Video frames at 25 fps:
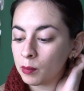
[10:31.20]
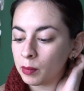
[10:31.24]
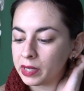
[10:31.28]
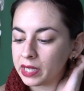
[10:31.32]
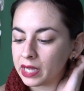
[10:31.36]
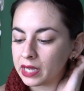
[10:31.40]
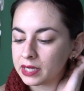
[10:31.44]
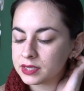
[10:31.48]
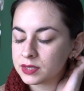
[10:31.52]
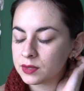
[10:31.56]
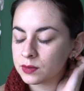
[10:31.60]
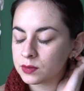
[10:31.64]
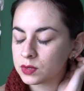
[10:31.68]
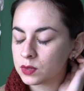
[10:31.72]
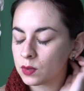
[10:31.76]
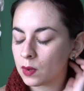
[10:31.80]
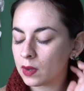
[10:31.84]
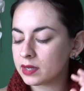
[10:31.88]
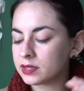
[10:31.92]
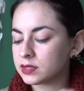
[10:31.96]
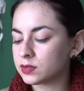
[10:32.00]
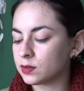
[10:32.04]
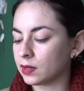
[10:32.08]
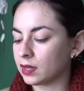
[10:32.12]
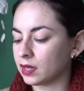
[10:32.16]
yeah, so
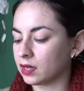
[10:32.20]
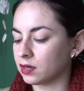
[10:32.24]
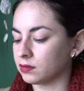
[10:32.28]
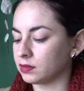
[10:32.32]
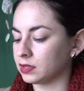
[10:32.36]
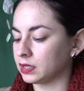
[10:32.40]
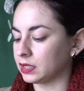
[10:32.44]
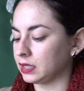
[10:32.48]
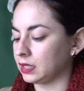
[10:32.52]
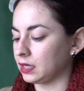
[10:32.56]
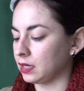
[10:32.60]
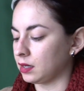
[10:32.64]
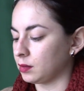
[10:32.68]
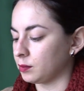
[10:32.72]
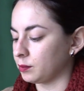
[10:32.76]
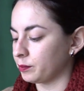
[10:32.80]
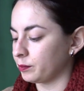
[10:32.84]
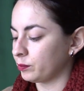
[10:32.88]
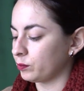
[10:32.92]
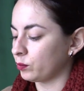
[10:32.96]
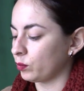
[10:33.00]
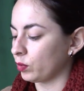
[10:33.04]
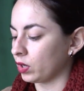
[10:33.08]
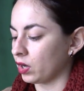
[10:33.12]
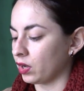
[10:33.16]
I gotta really
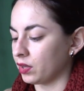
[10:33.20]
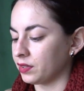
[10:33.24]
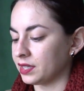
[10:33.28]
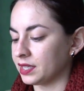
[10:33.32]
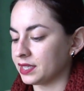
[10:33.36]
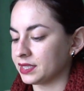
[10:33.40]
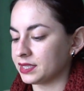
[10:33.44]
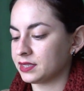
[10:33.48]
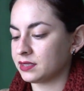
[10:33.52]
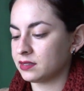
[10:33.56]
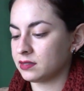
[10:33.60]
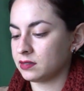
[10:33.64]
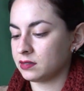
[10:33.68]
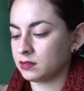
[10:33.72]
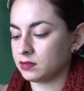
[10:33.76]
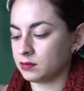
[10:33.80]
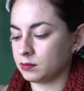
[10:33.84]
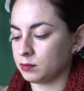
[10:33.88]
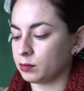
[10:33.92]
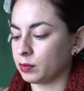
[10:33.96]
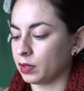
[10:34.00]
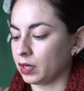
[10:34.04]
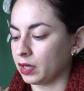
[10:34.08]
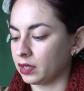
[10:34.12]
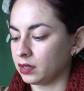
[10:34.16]
work on this.
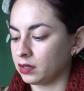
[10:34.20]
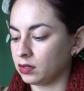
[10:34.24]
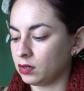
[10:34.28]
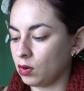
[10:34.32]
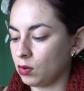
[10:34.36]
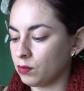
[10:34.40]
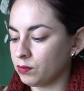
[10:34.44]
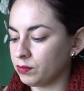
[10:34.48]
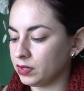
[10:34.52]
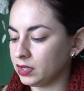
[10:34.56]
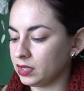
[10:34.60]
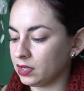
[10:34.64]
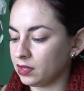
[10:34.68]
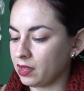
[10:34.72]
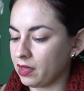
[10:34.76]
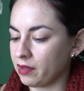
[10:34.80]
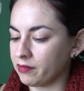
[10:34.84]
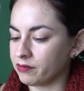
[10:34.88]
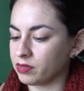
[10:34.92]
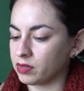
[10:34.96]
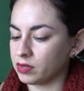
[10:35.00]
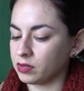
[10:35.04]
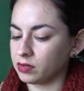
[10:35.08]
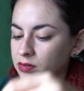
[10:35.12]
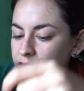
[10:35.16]
But hopefully I'll
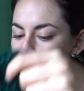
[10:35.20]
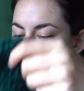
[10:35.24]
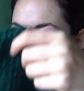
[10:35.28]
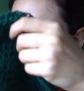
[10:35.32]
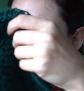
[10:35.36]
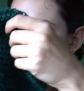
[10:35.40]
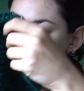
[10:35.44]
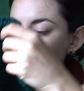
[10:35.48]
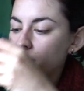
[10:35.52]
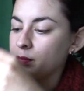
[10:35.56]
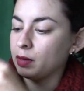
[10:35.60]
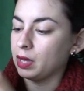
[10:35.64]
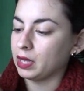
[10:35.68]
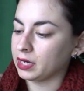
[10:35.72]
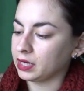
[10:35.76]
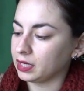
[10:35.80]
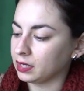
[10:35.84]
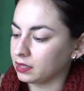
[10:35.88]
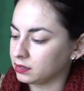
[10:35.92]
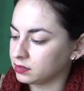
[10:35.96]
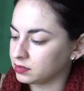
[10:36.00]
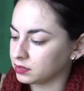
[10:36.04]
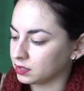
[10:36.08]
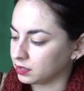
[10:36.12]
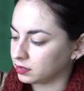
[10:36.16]
have the body
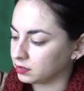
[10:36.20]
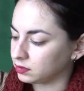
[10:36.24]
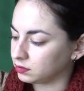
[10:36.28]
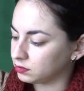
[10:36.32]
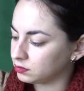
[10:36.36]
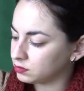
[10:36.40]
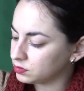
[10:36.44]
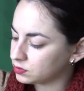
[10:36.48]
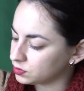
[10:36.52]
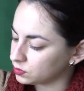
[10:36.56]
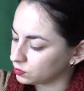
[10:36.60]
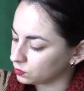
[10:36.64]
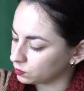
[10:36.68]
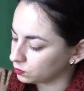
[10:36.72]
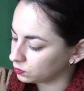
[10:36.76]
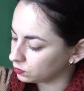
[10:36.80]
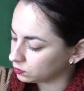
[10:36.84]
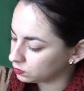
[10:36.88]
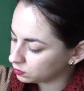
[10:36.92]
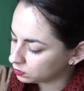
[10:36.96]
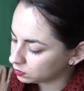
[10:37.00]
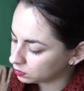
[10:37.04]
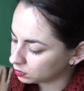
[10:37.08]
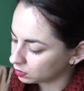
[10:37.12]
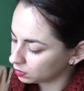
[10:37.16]
done soon.
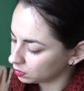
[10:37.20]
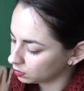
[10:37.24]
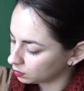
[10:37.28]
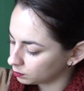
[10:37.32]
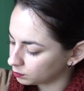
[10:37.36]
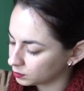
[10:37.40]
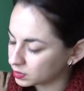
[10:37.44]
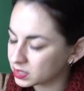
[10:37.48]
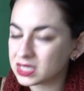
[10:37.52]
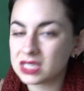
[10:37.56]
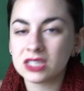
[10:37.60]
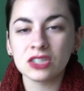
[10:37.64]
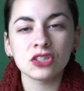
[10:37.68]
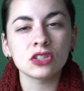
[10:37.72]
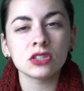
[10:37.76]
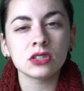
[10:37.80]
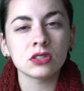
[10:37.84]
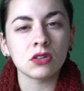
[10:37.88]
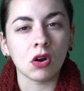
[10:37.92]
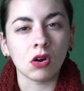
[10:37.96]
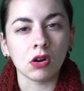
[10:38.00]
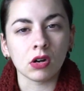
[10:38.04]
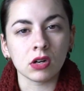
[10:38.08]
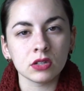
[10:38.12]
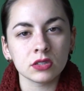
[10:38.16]
Because it's just
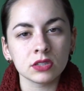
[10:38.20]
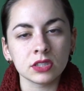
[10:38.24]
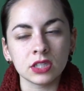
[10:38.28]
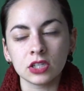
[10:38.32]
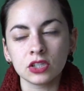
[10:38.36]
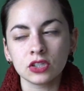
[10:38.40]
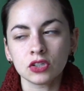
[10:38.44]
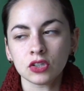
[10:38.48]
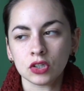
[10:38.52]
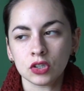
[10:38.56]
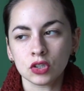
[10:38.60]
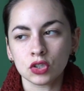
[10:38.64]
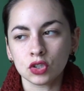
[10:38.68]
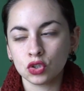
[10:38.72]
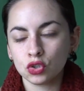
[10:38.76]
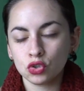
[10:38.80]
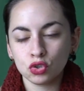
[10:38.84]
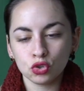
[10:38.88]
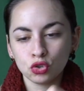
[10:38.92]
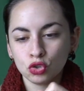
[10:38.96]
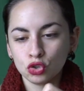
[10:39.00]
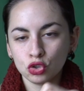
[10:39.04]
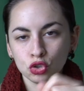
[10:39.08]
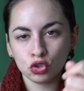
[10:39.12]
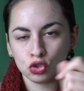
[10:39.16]
garter stitch, so you
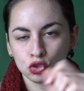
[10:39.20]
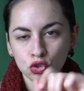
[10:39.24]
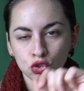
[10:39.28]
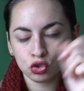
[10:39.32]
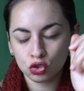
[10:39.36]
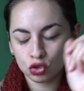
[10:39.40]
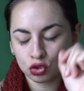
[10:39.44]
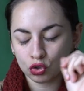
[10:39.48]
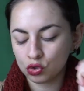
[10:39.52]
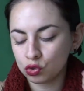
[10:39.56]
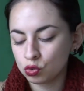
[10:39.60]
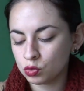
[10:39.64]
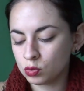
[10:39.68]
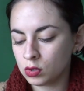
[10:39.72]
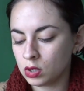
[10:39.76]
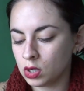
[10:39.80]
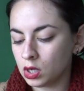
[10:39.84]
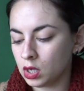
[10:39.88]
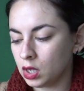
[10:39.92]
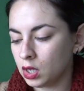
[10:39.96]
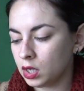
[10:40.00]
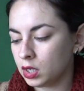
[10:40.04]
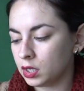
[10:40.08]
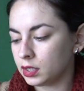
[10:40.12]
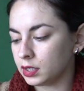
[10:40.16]
just,
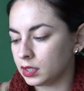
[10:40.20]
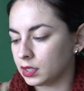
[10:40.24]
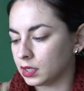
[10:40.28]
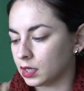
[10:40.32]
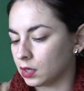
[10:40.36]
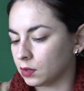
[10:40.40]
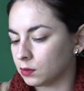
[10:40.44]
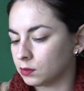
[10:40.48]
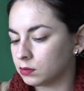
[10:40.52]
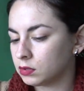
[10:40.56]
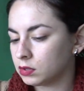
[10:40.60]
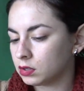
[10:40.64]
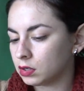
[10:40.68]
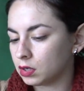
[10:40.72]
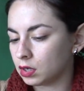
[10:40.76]
you know,